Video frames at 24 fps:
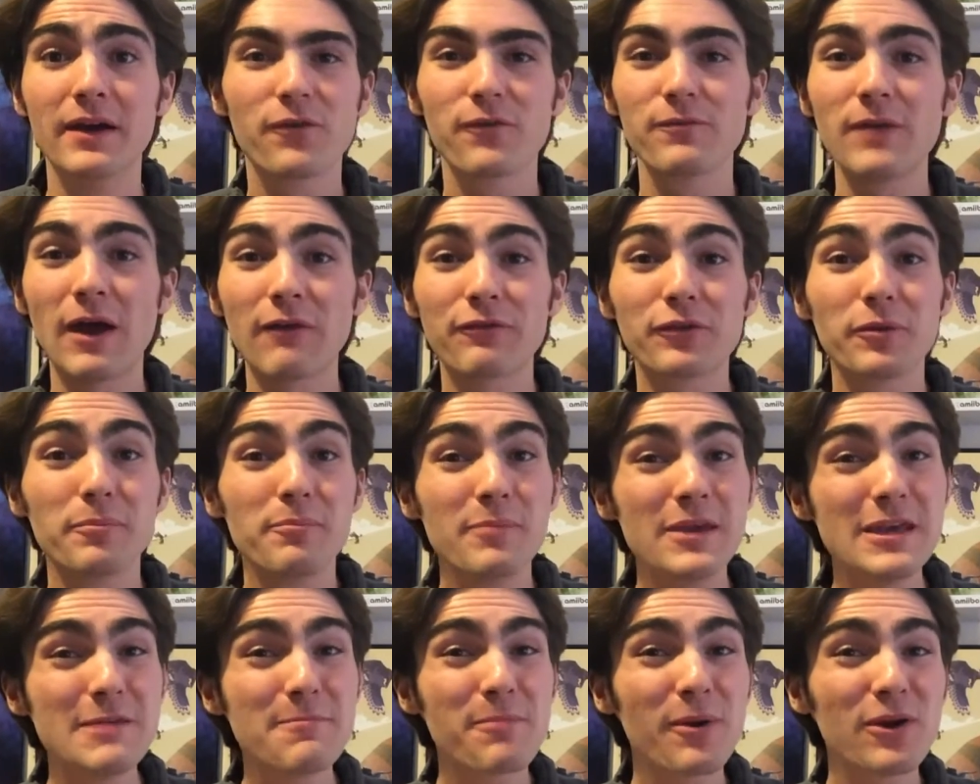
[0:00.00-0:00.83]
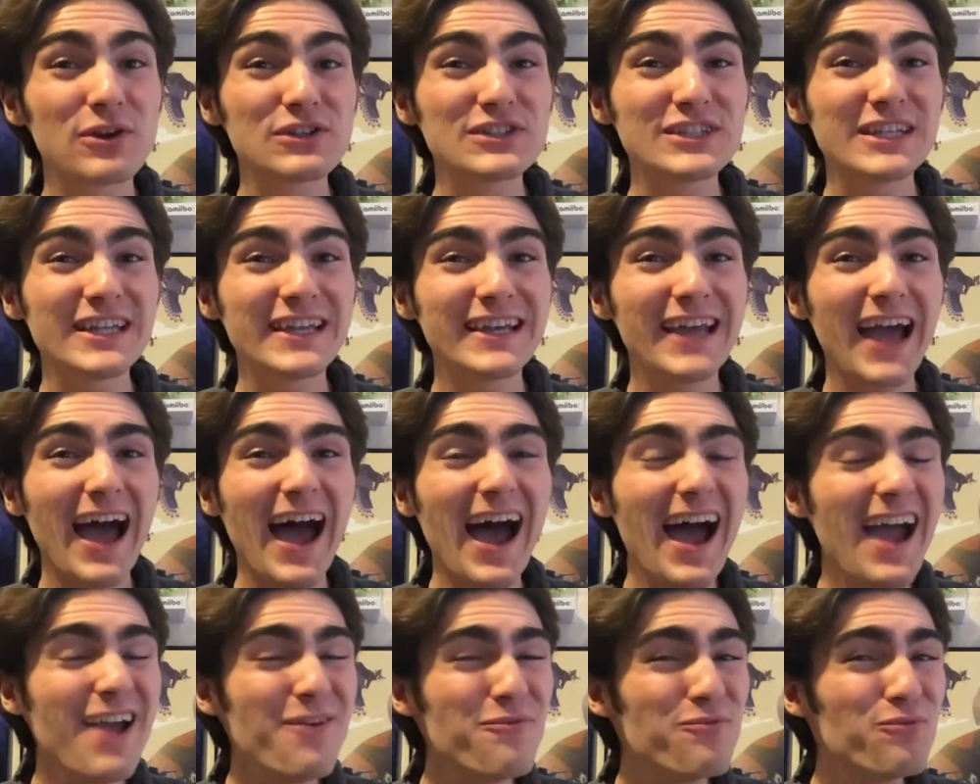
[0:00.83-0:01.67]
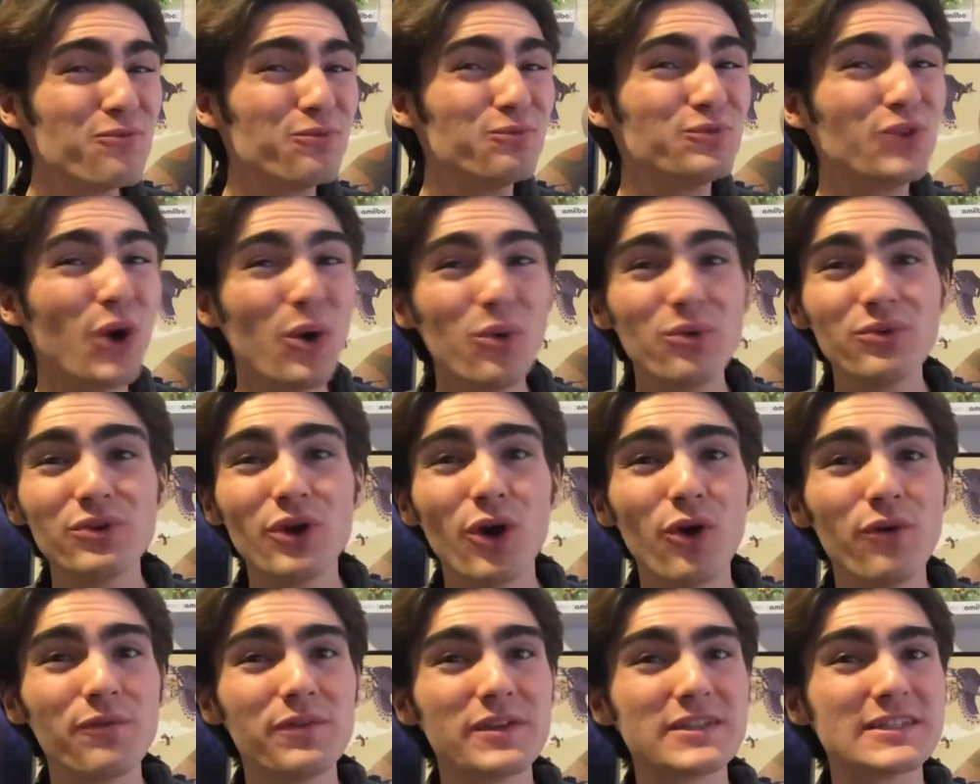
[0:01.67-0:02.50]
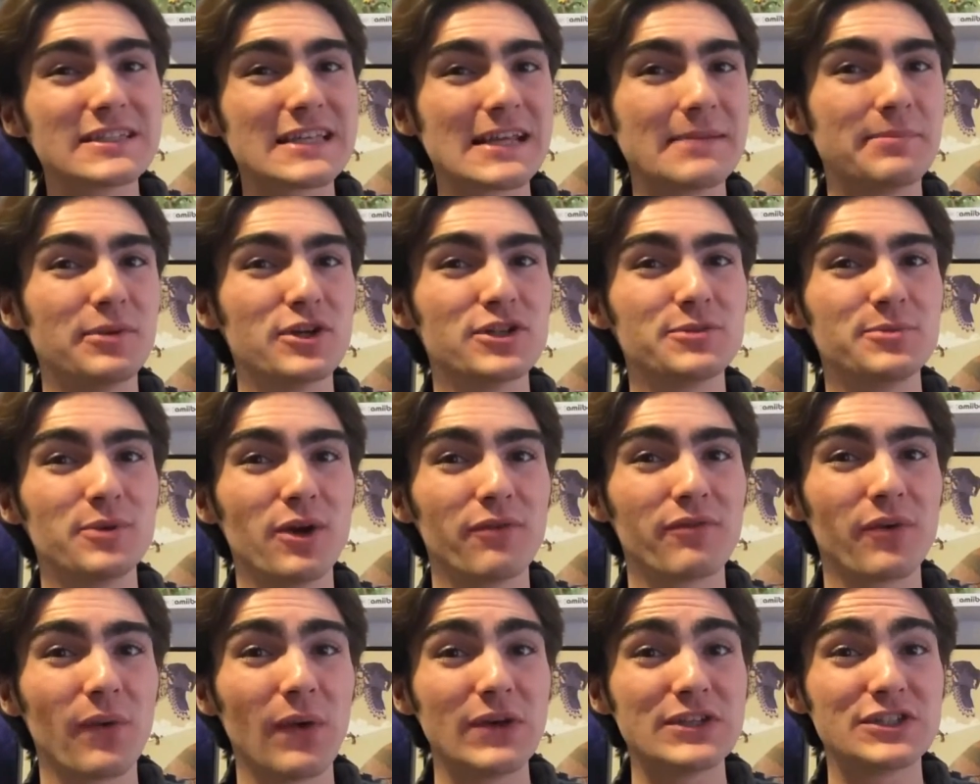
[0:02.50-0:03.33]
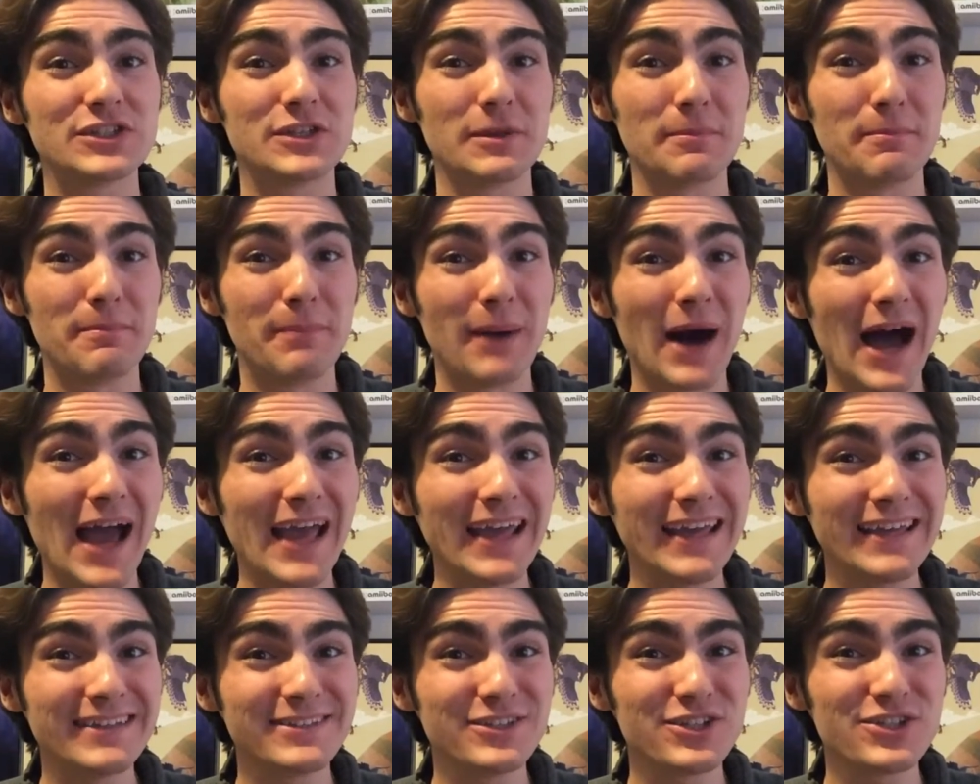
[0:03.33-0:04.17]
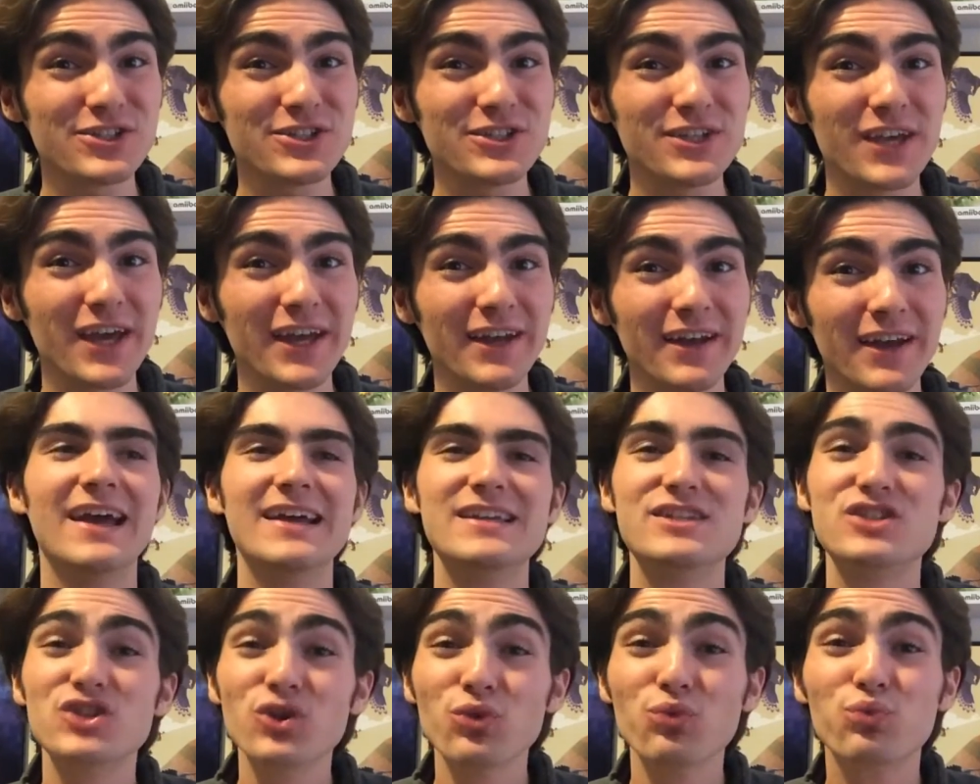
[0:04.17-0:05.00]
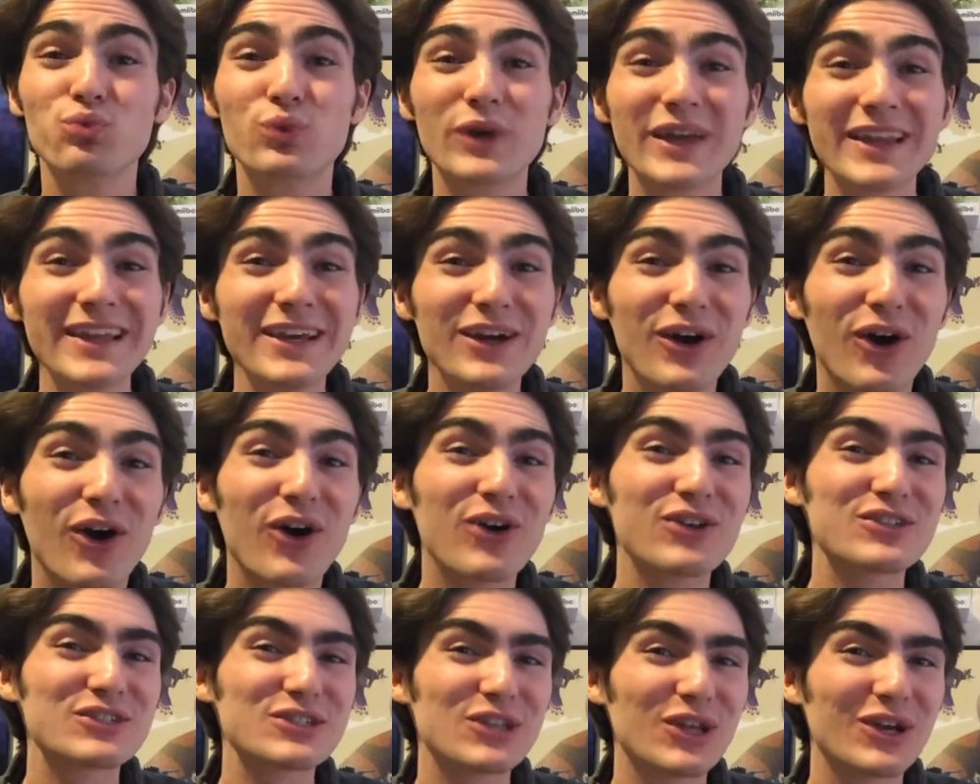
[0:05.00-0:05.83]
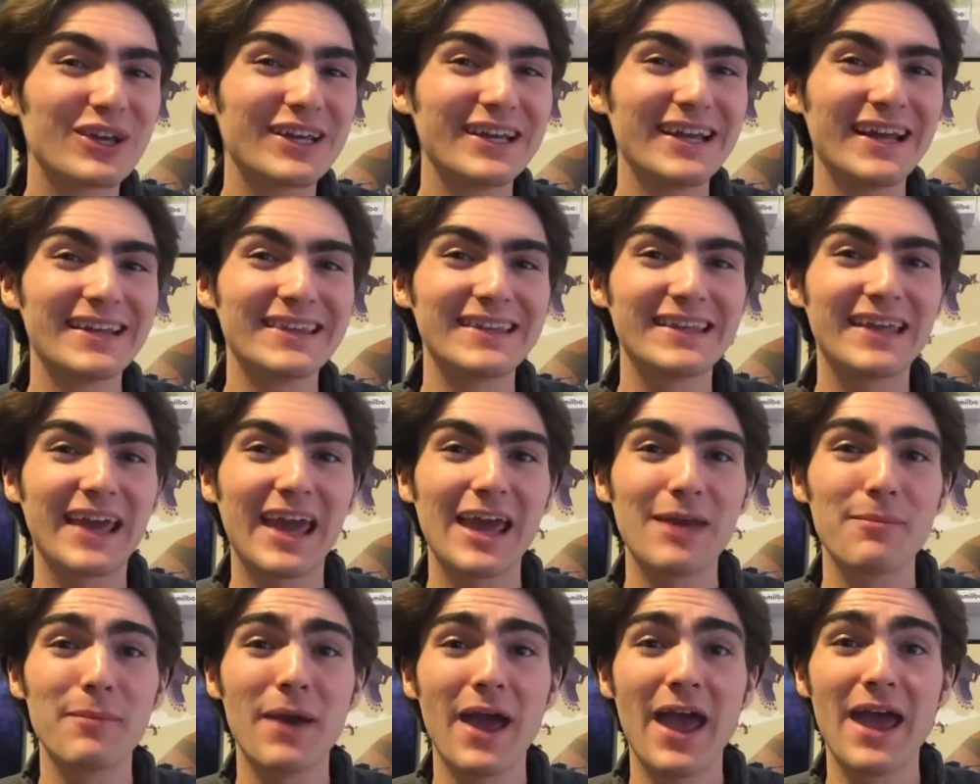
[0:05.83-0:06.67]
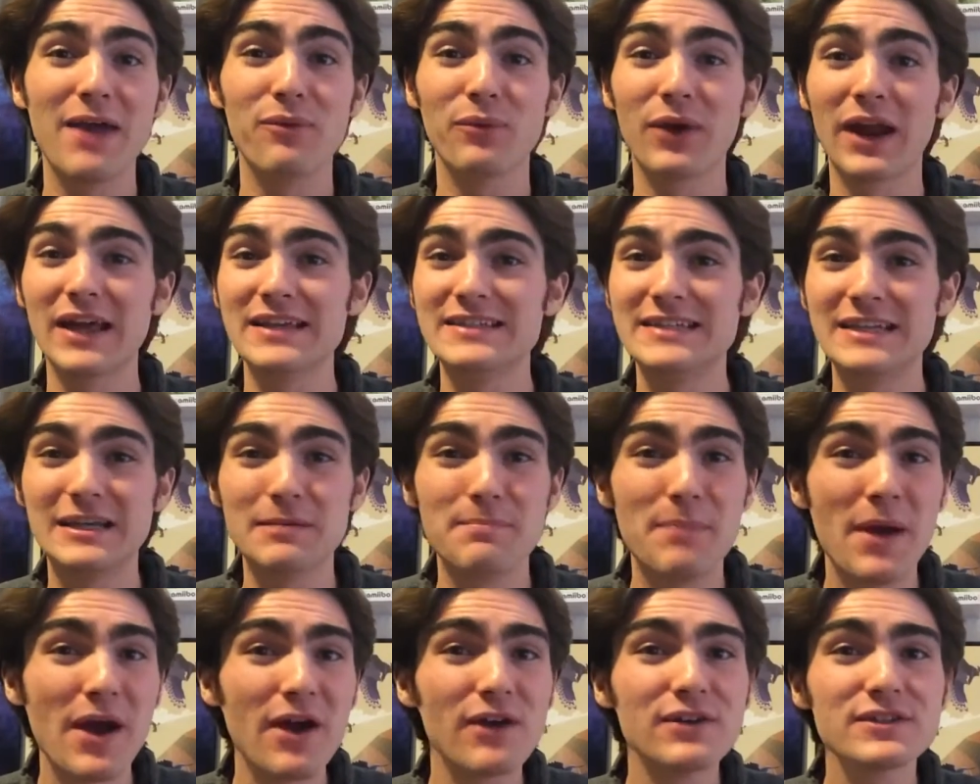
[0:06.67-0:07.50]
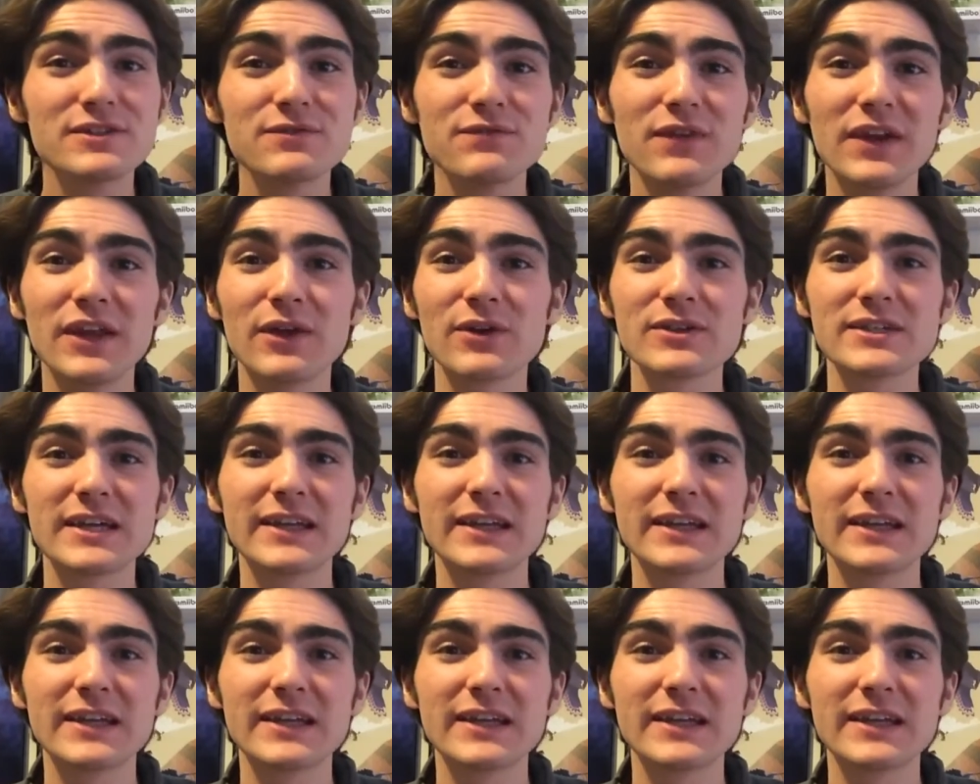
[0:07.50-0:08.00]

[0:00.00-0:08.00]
Now for me personally, I don't know if it's going to push me over the edge to buy it just yet. It still really hurts looking at the game and when I see comparison videos